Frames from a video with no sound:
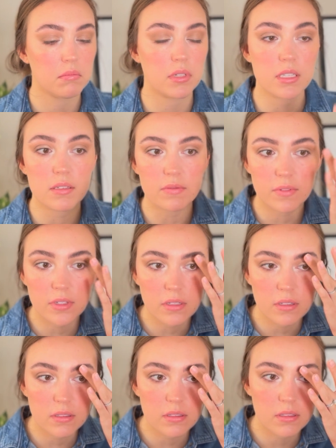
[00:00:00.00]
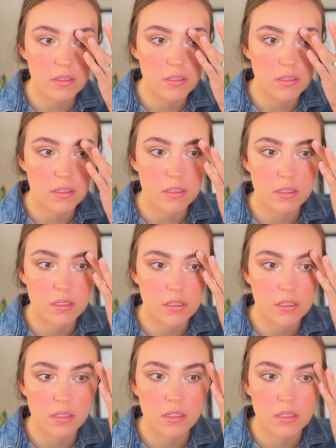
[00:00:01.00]
Doesn't feel,
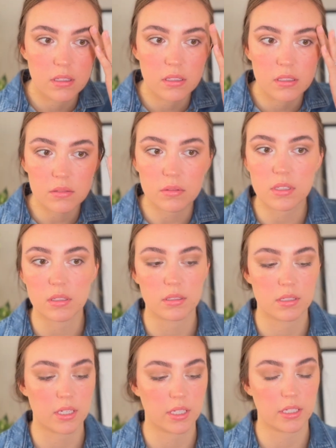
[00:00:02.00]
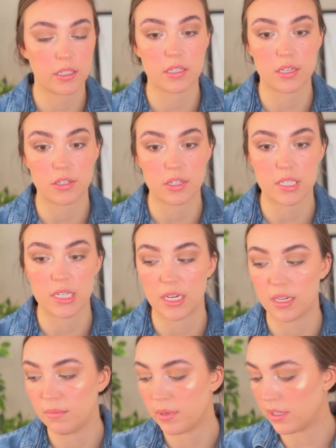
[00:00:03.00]
this one's a little stickier because I just did
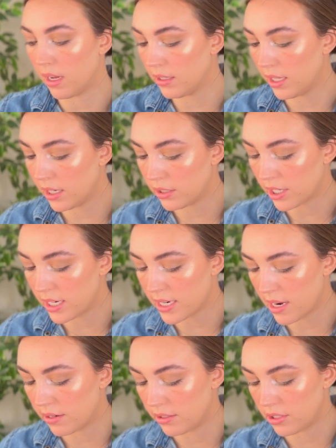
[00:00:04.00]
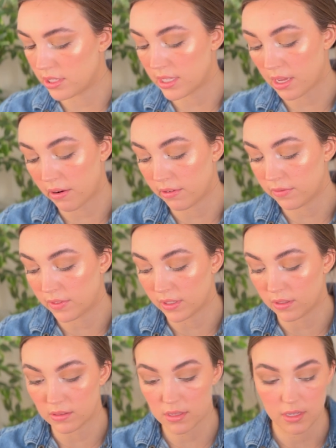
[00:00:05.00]
it, but I'll let it dry down and just see how it
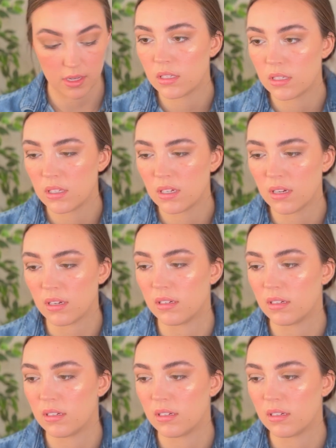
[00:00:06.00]
feels. Huh.